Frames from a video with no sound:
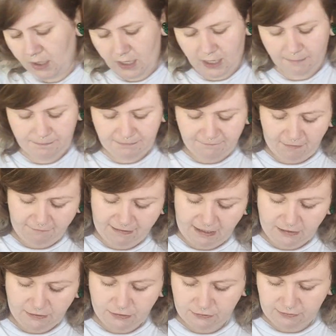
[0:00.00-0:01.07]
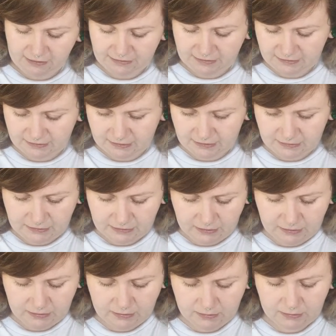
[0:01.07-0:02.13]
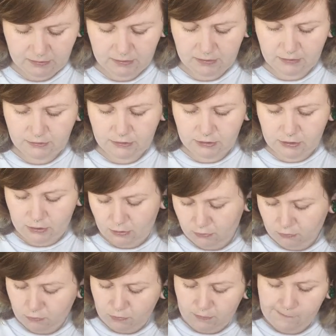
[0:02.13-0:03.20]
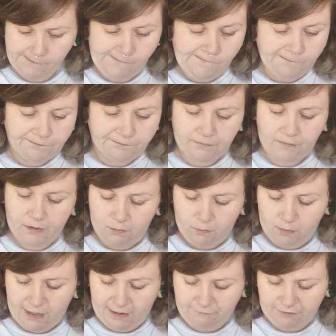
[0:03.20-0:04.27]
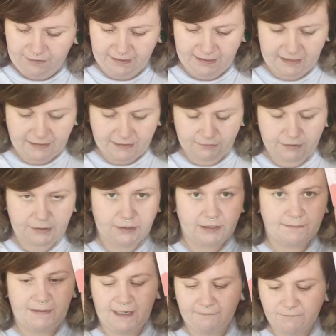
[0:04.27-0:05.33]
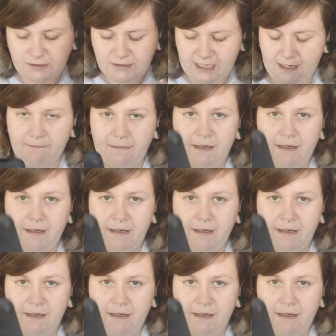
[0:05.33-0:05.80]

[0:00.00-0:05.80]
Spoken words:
I'd be very interested to know what everything is. So excuse me, I'm just getting